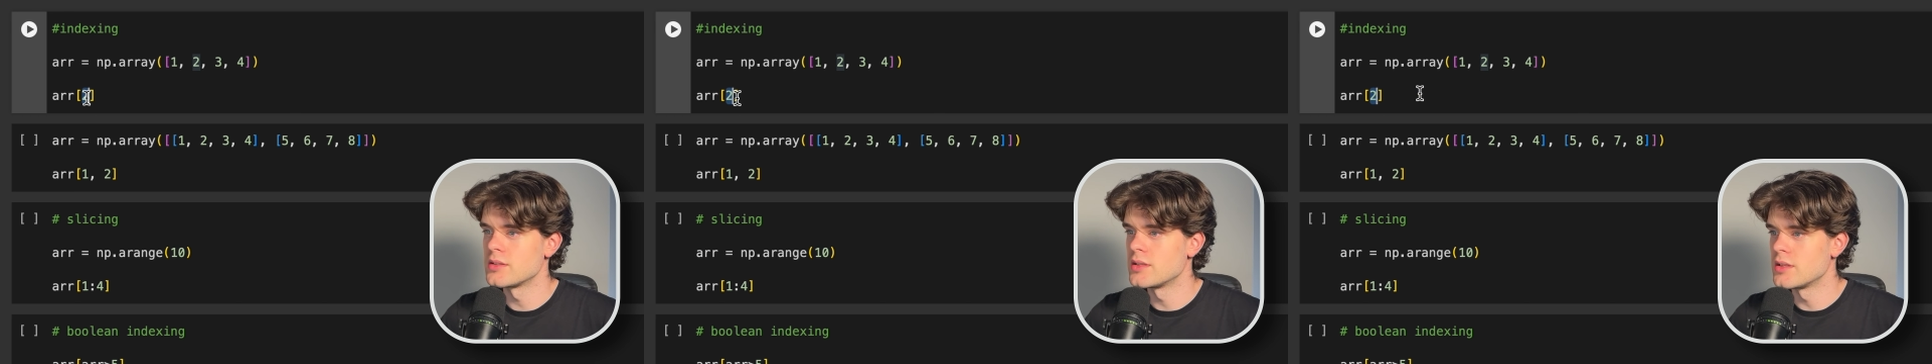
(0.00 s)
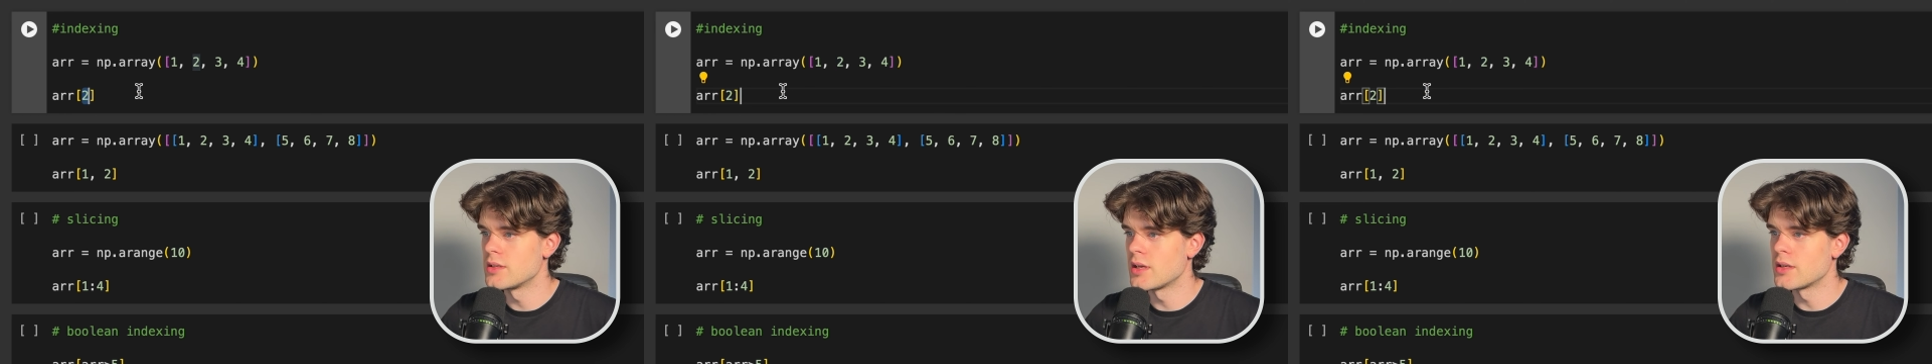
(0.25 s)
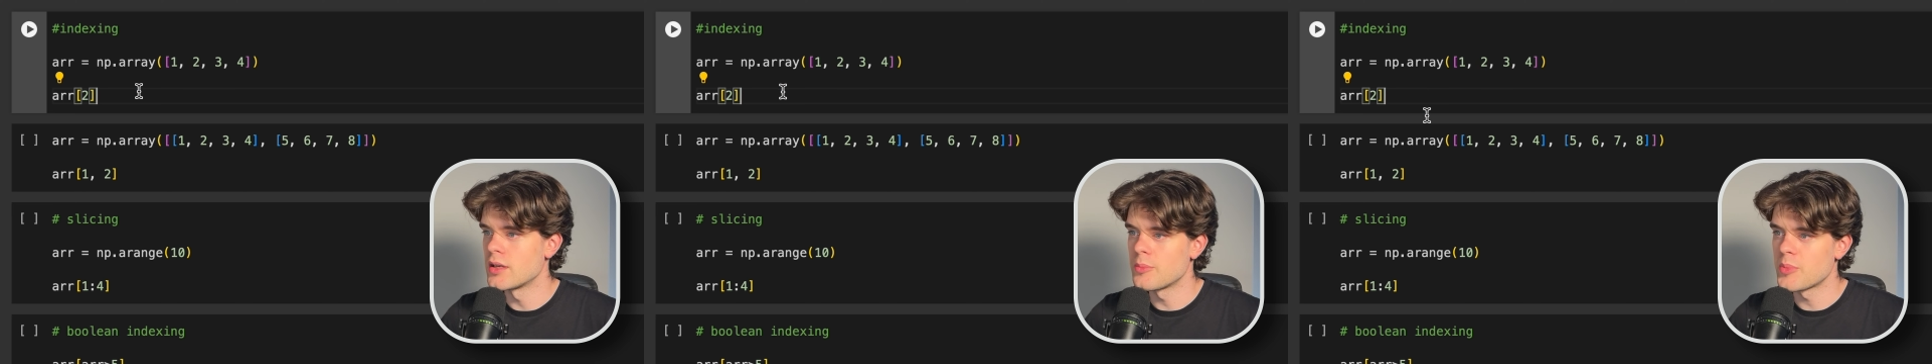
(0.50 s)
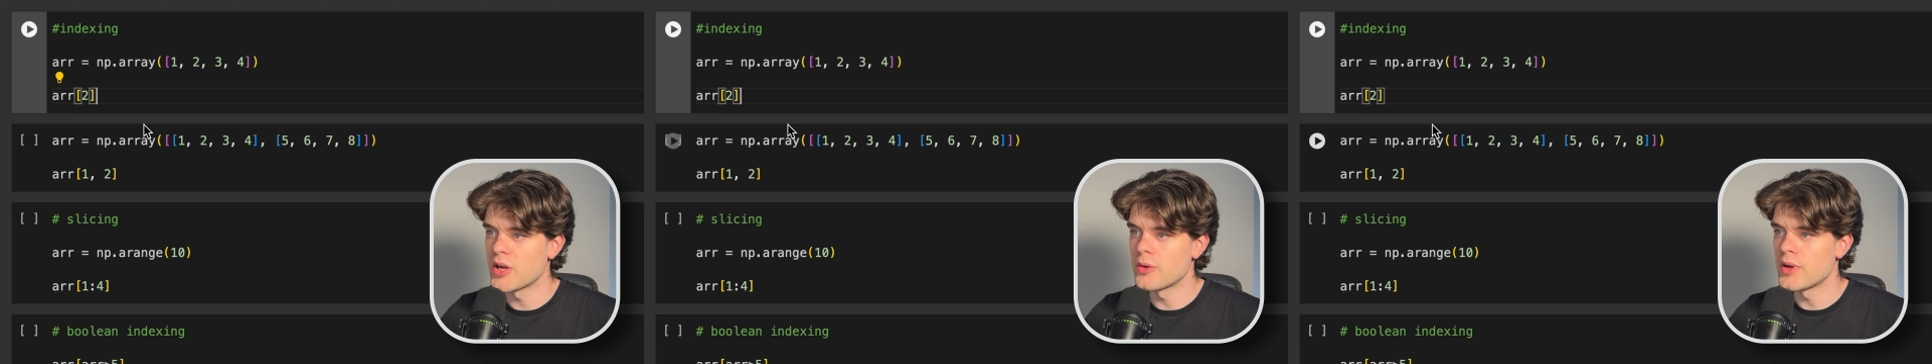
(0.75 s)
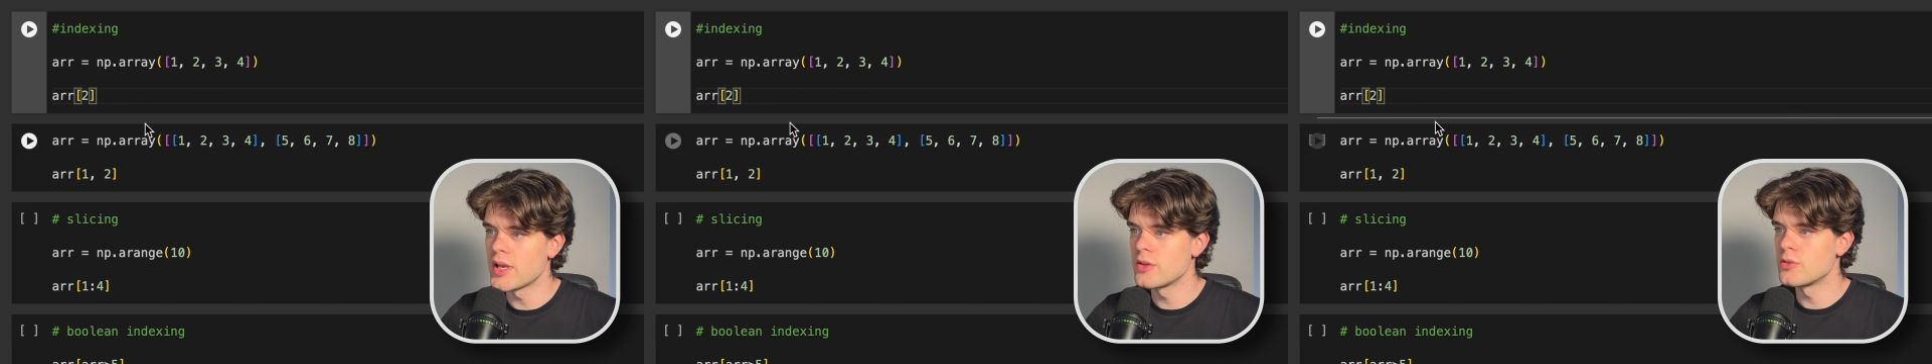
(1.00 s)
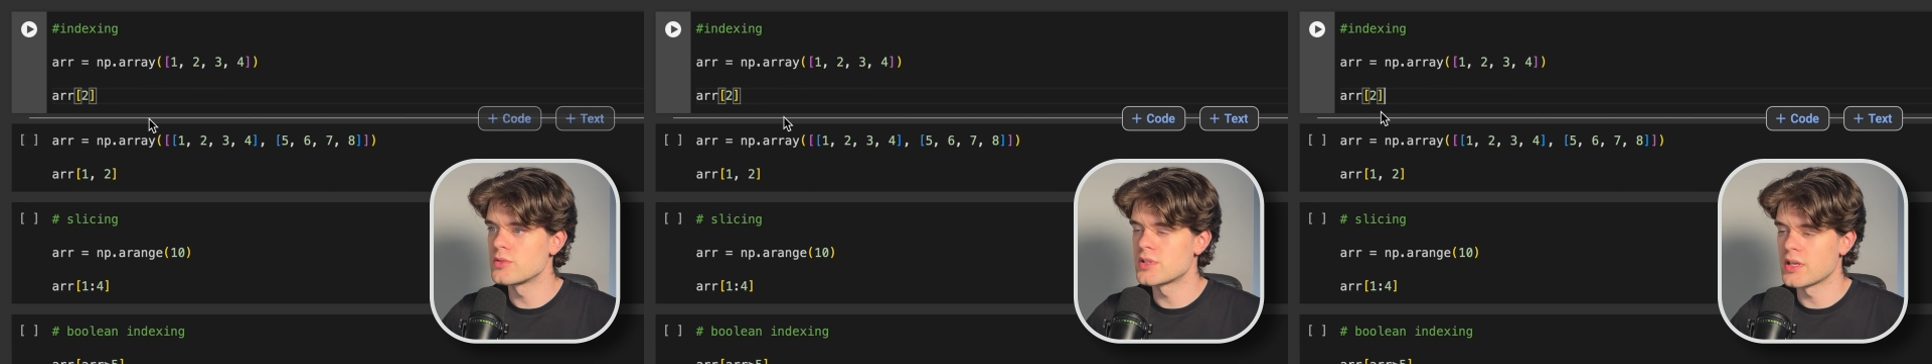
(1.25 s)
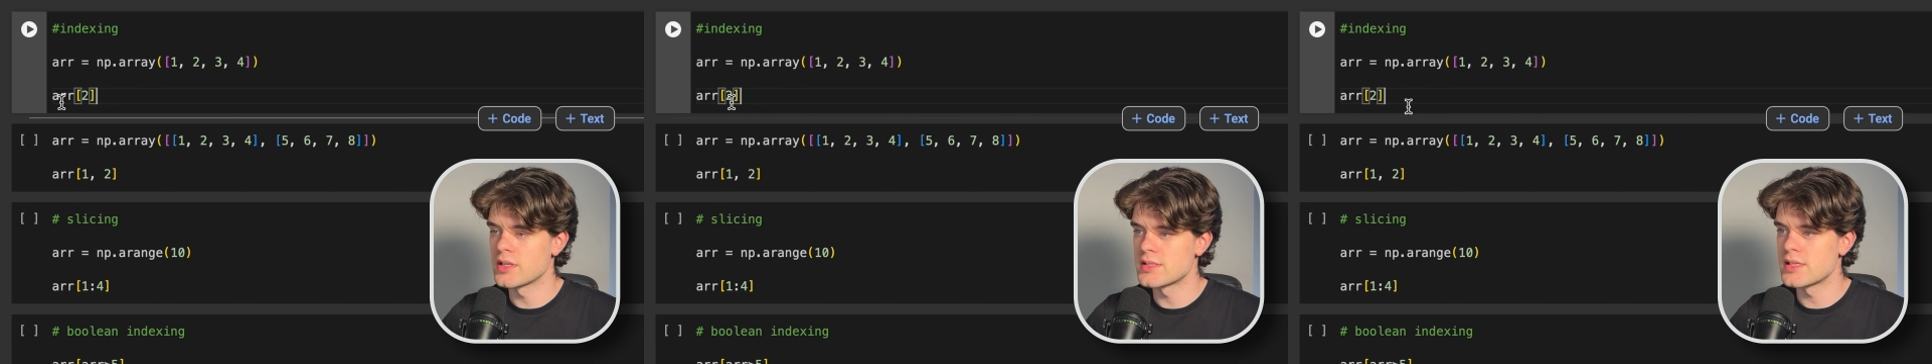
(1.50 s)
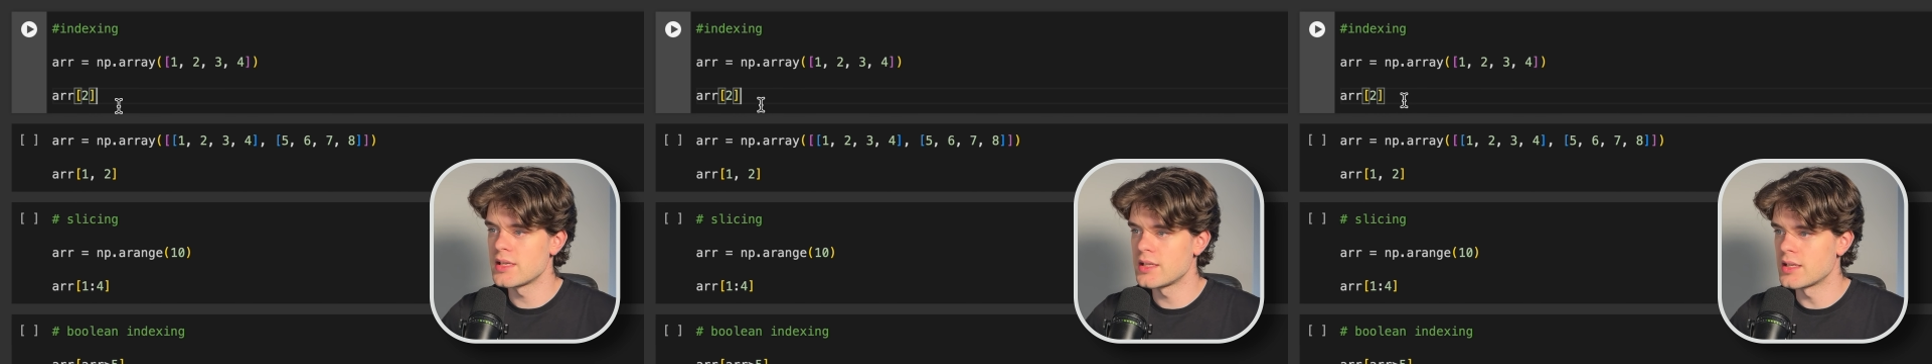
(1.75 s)
in a NumPy array using
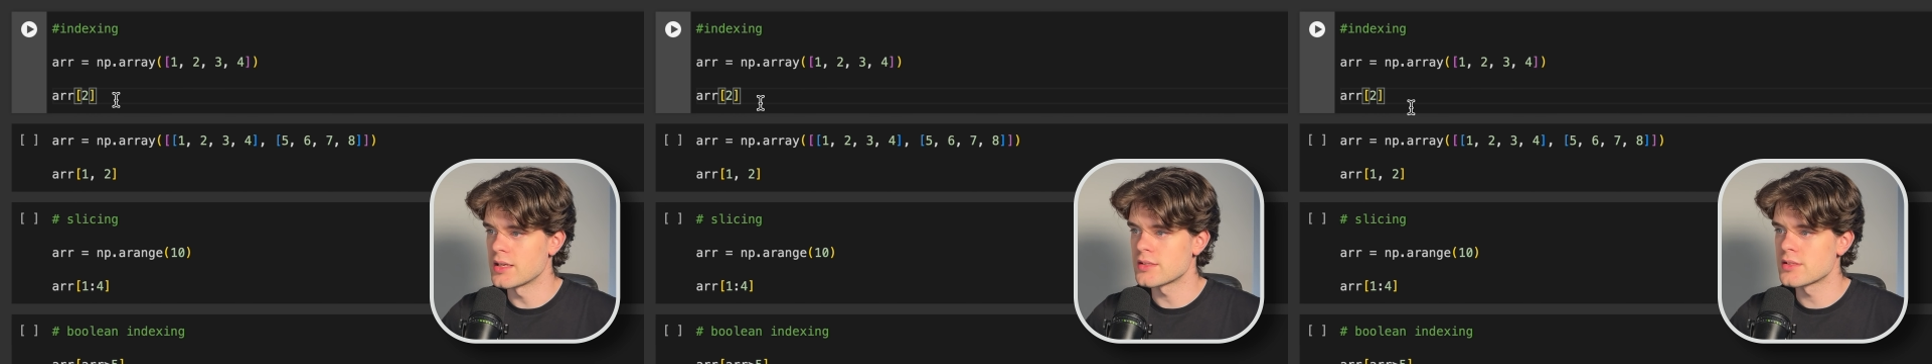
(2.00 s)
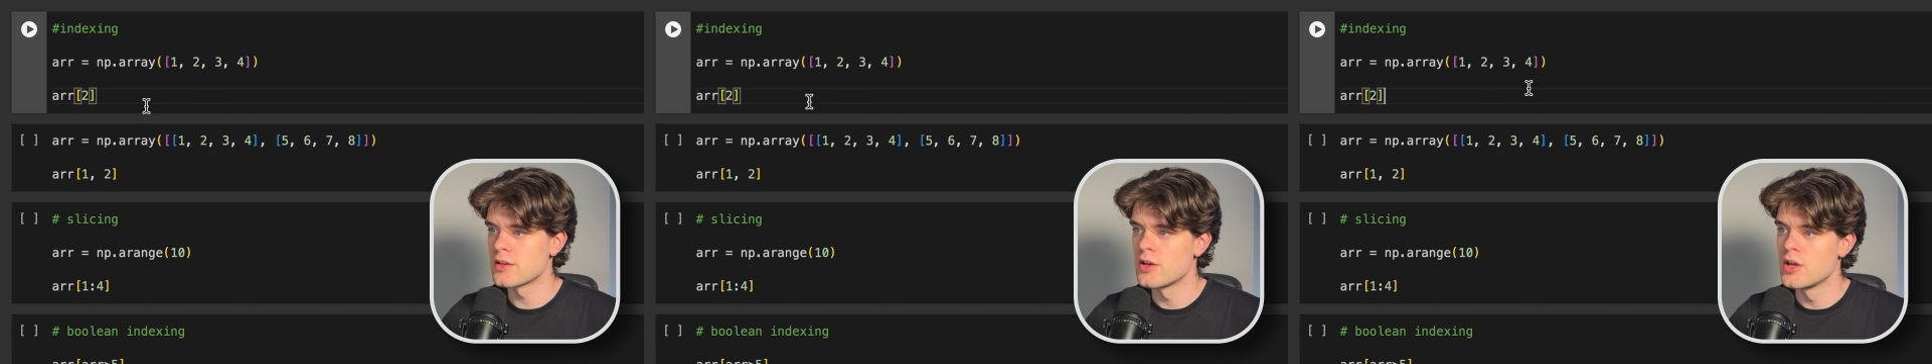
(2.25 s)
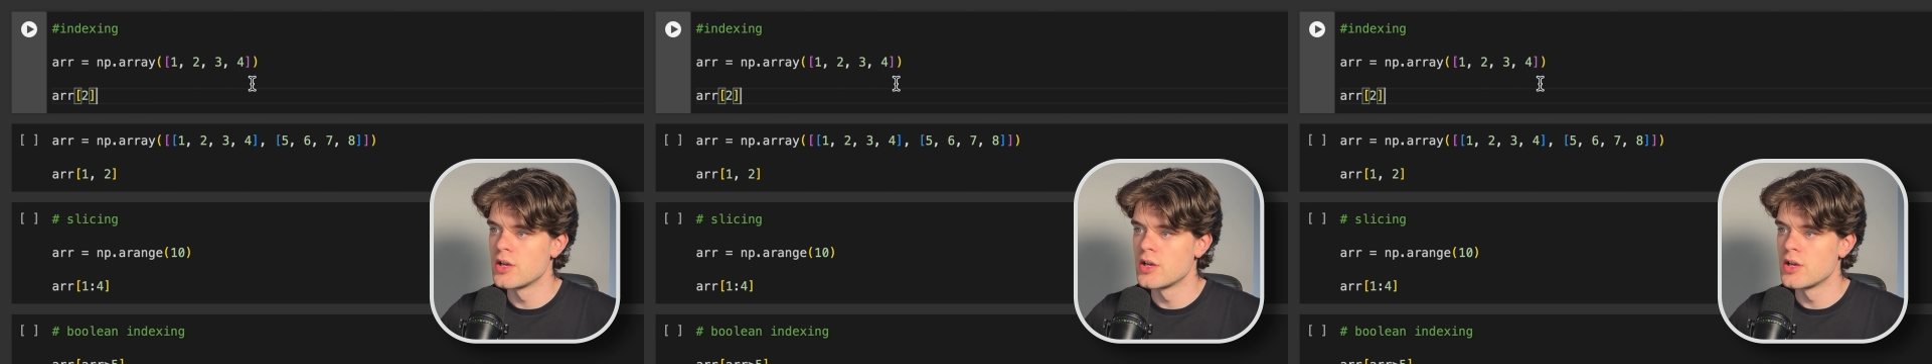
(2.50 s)
its index.